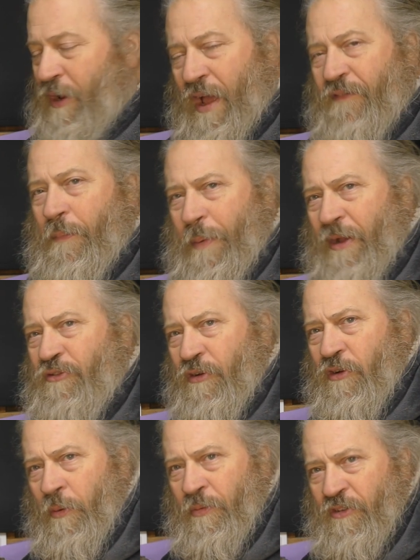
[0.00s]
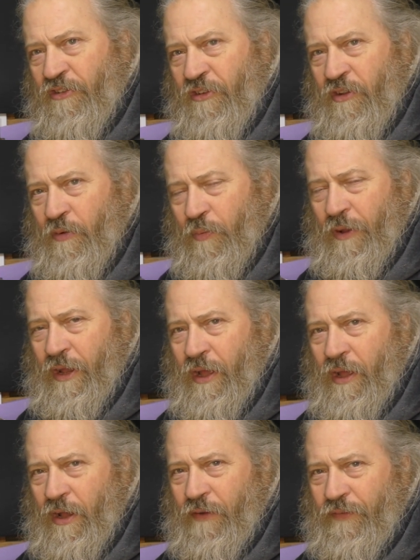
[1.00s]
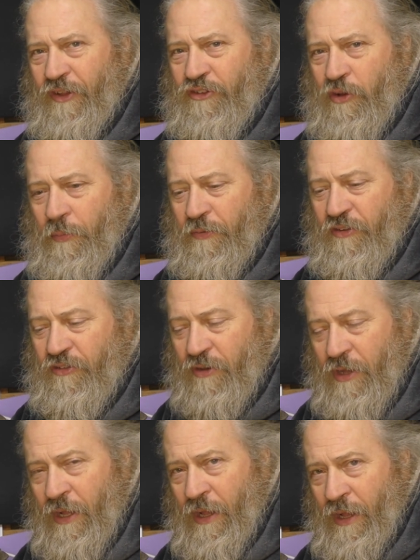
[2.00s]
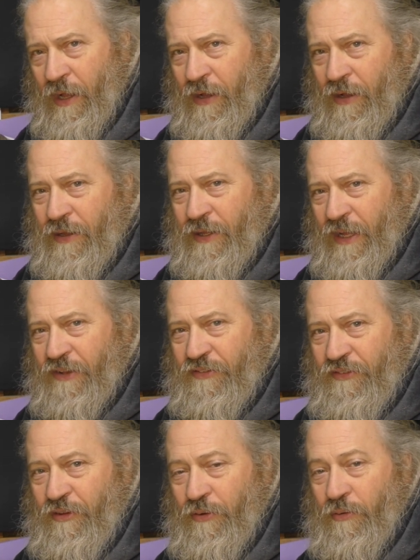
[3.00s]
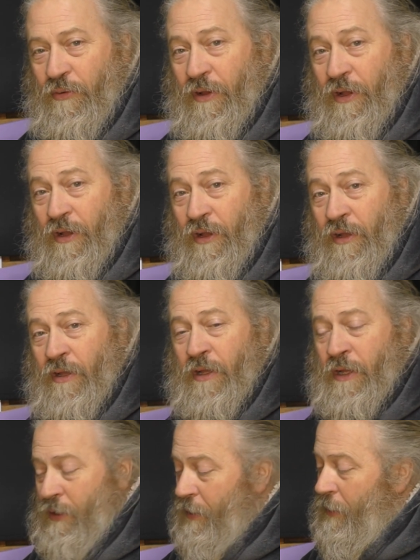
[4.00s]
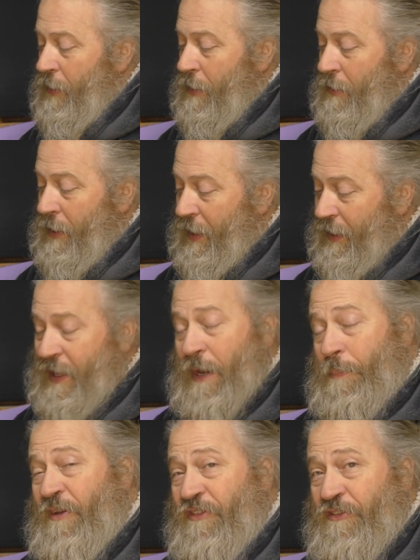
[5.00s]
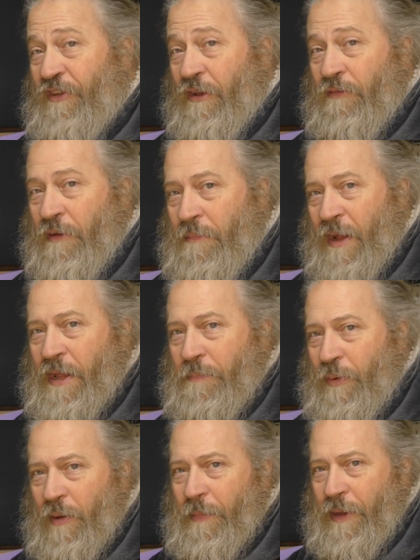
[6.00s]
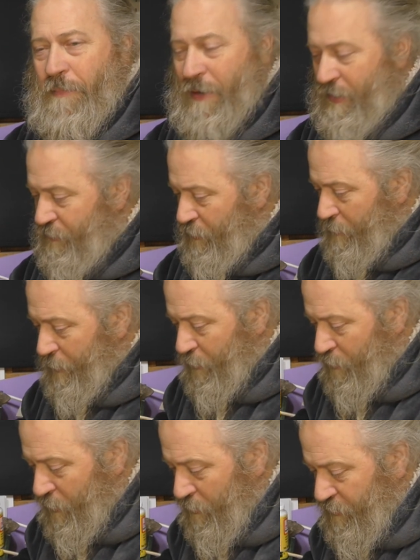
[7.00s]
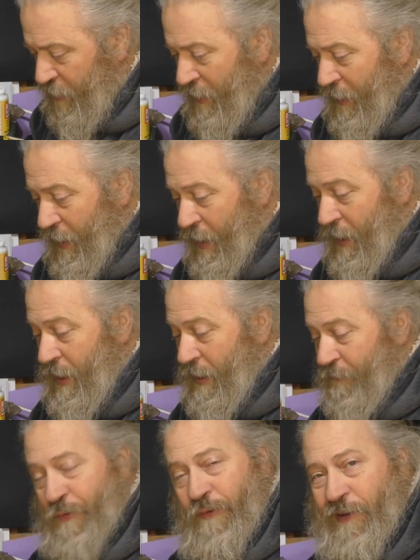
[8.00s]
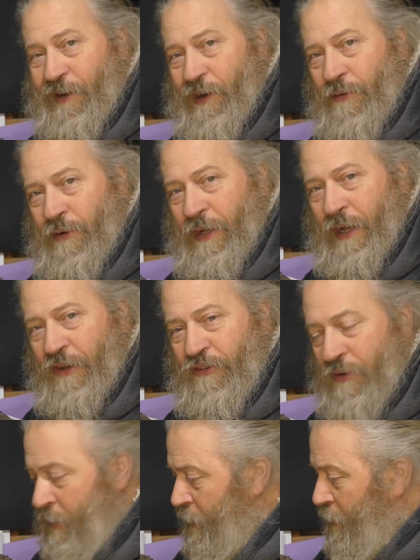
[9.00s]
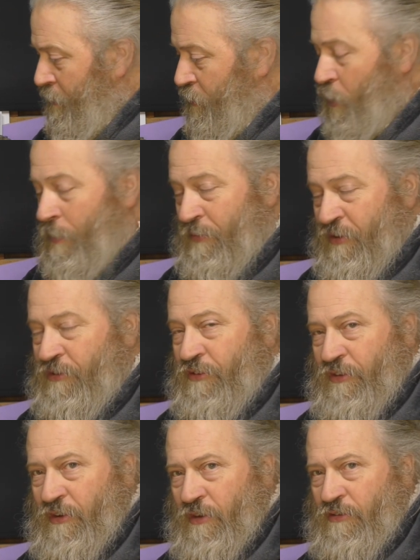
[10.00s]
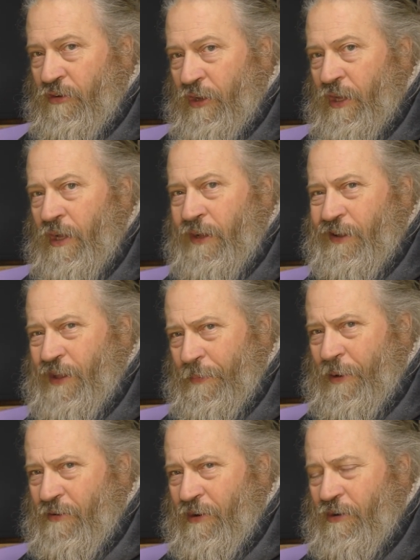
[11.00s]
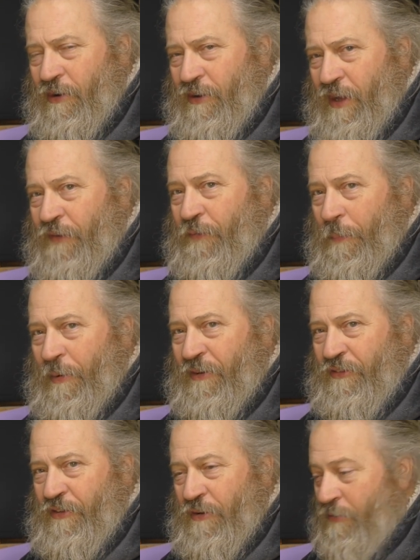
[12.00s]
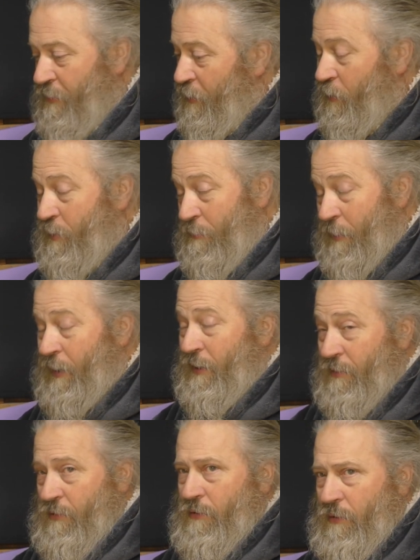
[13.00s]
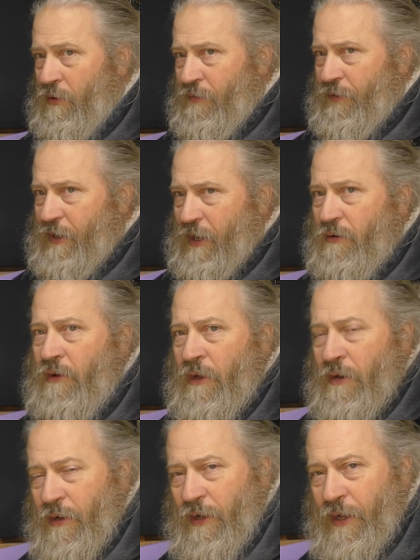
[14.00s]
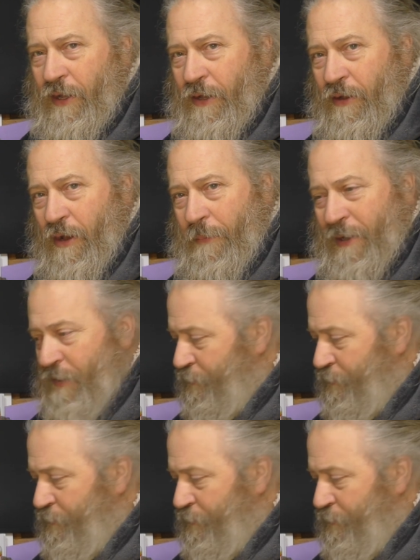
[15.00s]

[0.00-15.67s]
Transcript: when I have a Patreon competition, the winner of each competition uh, gets to... Uh, uh, get a piece of scenery made by me, Magrathea Builder Worlds, uh, for their own collection. The competitions are usually give me a great idea for a piece of scenery that I can make on a video, and uh, I'll make